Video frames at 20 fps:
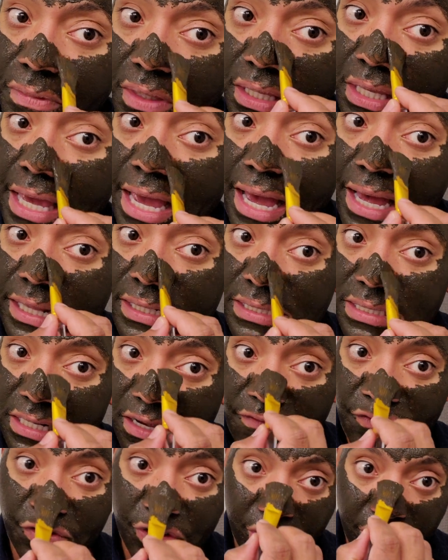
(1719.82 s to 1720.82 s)
yeah, it's
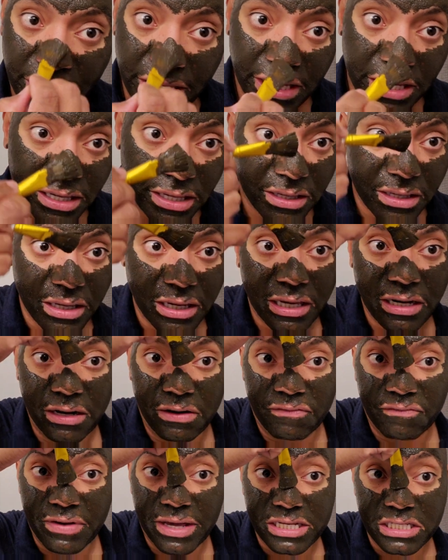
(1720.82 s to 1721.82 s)
definitely an
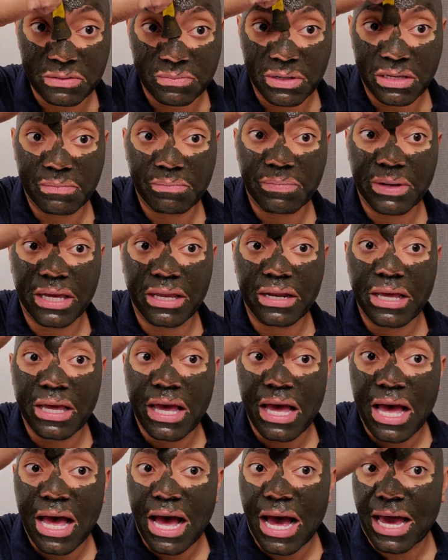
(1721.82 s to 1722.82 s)
investment, but
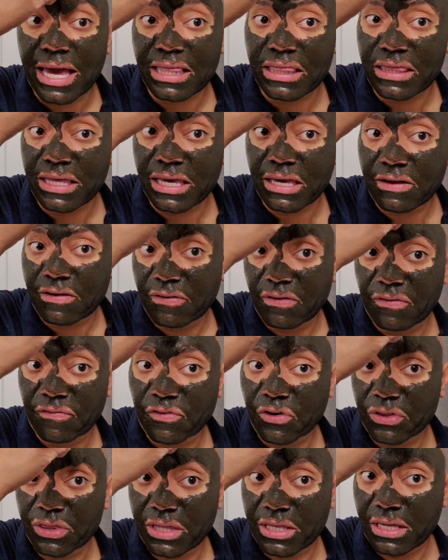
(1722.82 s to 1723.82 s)
I think
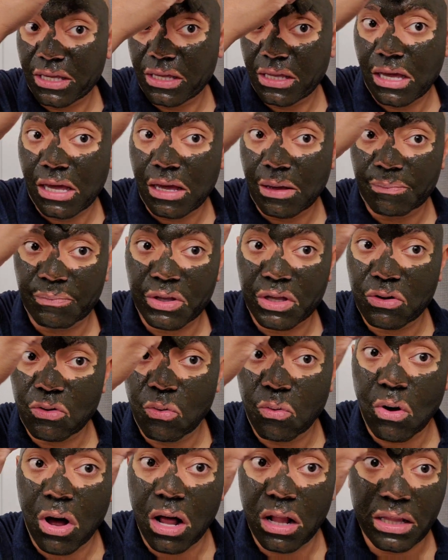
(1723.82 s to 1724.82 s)
for the
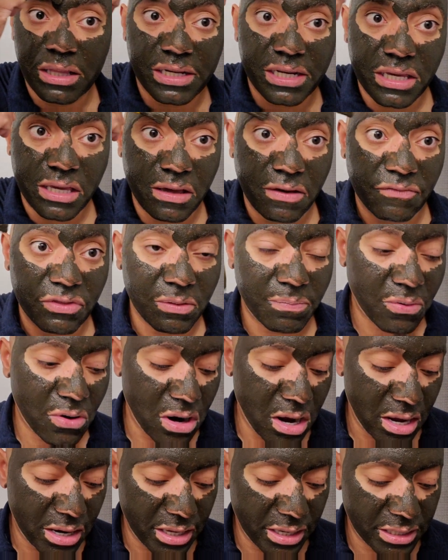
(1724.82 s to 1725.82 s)
quality of the
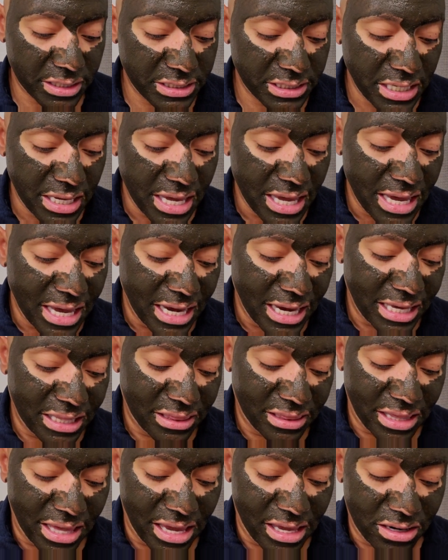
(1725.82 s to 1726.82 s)
product,
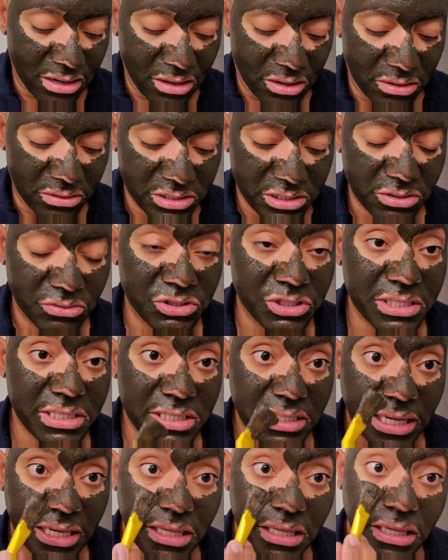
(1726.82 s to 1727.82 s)
and then also just
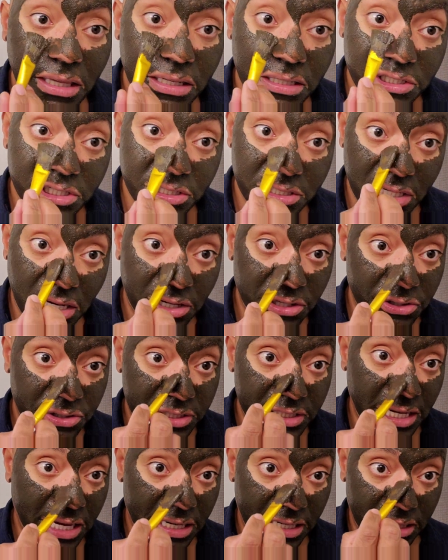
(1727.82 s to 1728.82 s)

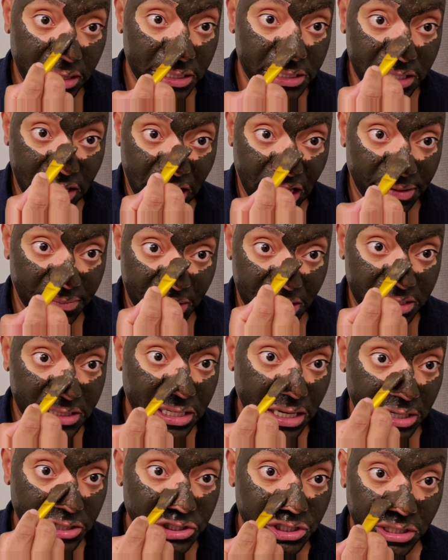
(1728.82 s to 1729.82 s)
understanding the time and
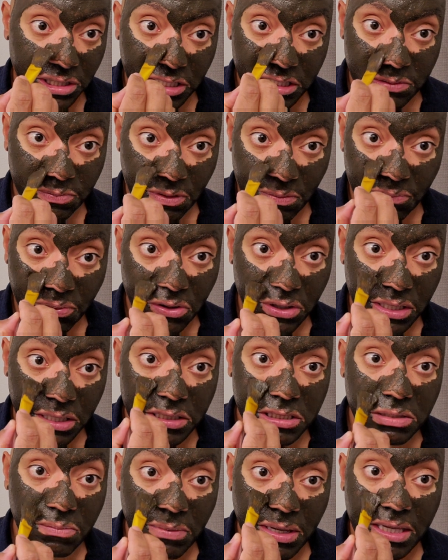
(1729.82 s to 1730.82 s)
attention that's been put
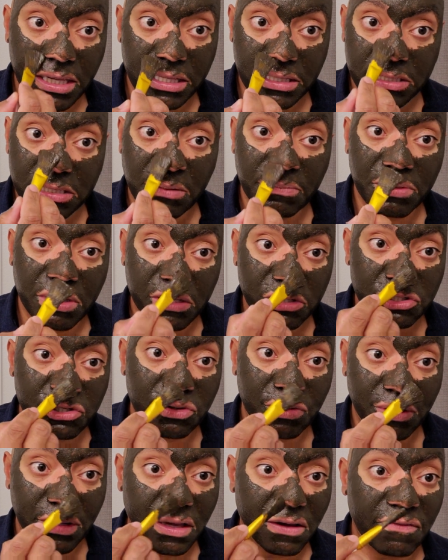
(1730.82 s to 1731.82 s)
into making something
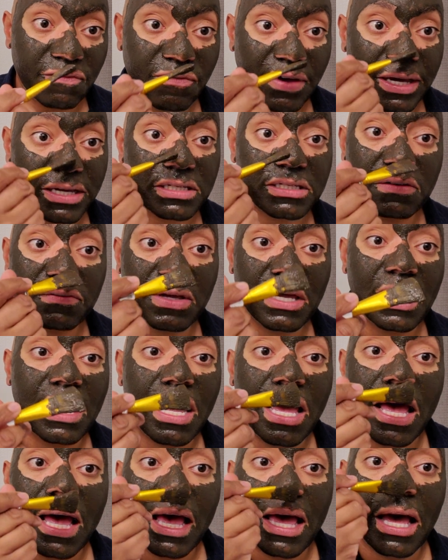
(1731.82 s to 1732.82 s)
truly effective,
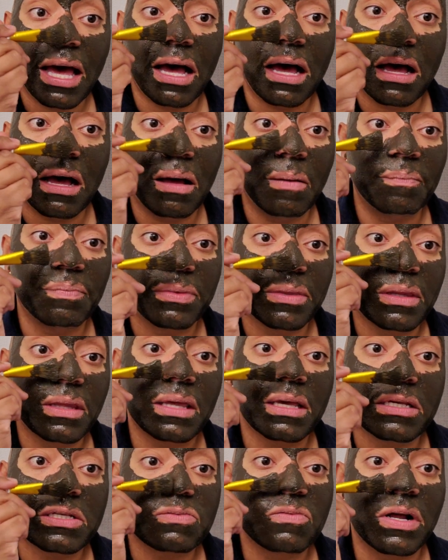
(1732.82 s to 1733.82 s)

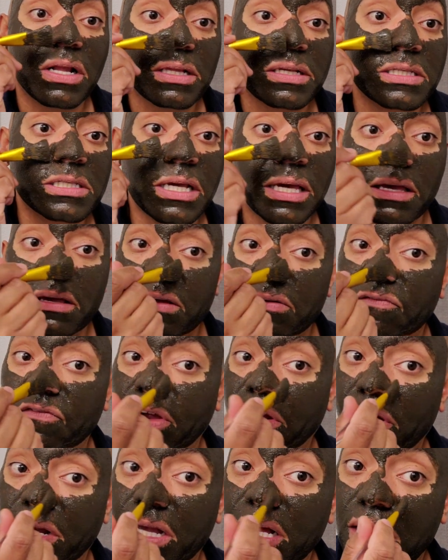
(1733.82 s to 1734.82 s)
as well as
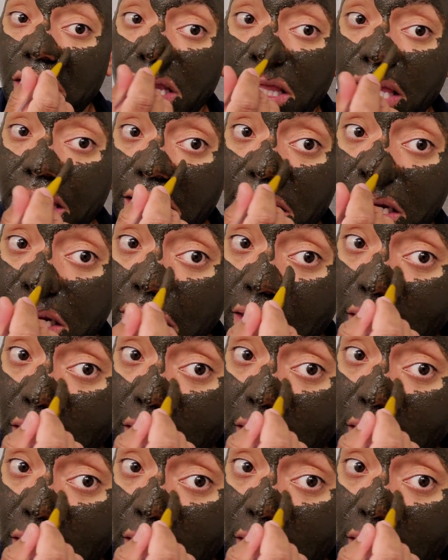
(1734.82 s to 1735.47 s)
very clean,